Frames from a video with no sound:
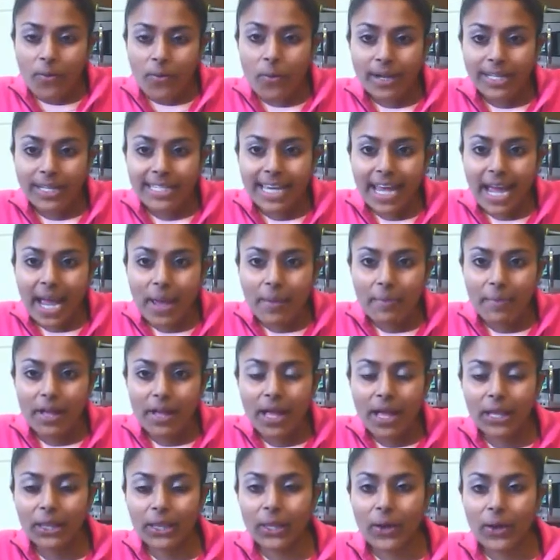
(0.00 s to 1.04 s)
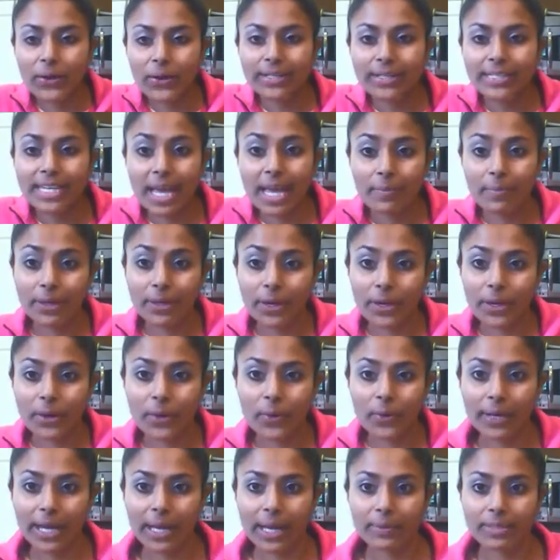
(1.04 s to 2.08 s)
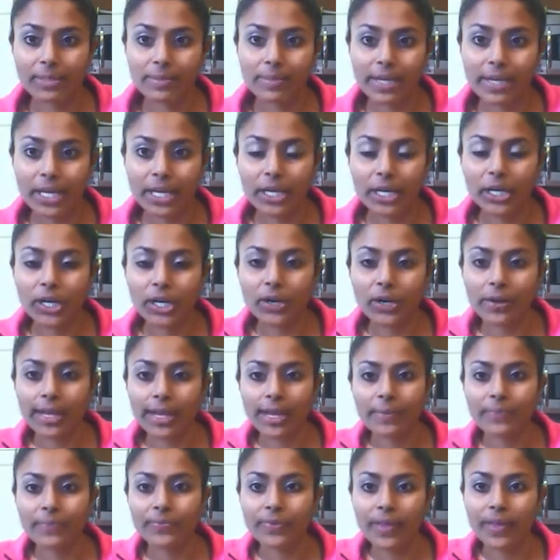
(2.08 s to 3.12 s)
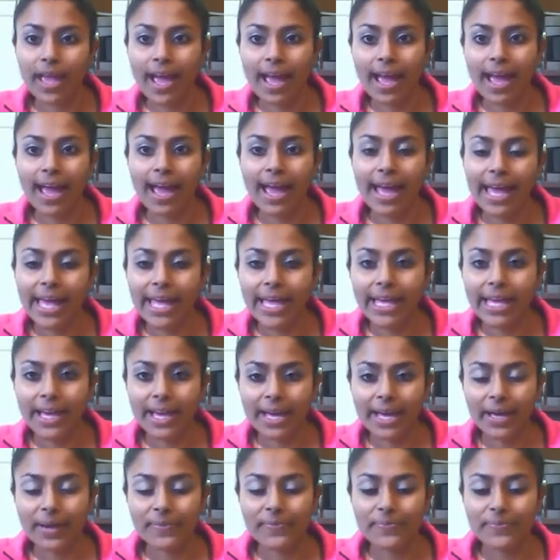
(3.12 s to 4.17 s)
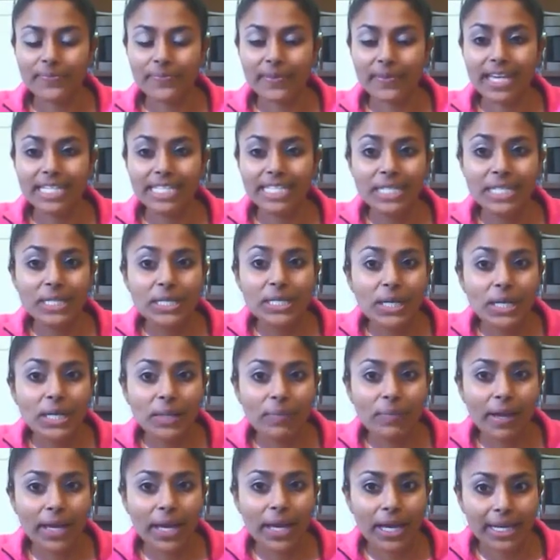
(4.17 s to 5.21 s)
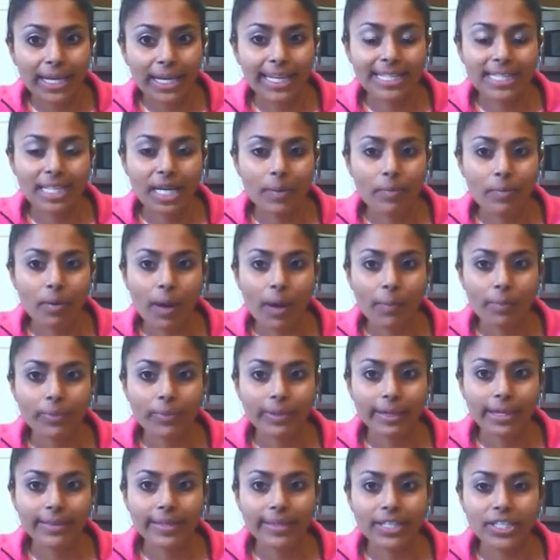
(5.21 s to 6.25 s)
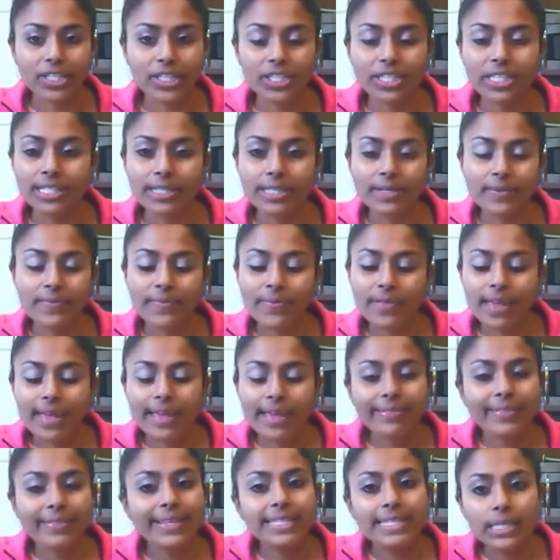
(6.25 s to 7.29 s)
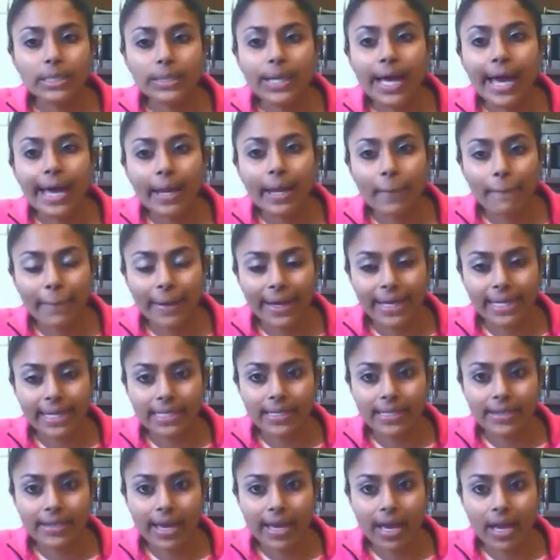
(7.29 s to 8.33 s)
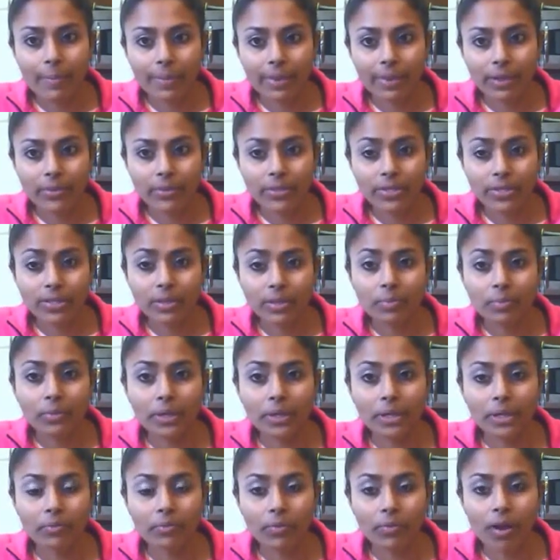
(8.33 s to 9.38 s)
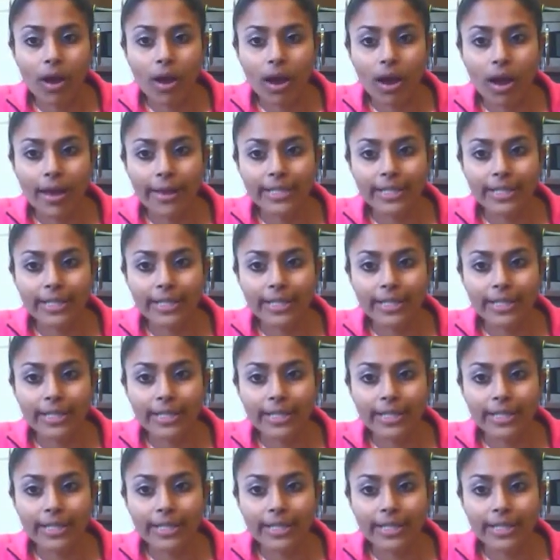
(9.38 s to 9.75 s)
One time, a long time ago, when I was making curry, I didn't cook my onions out properly. They still had a bite to them, and they were still pretty raw.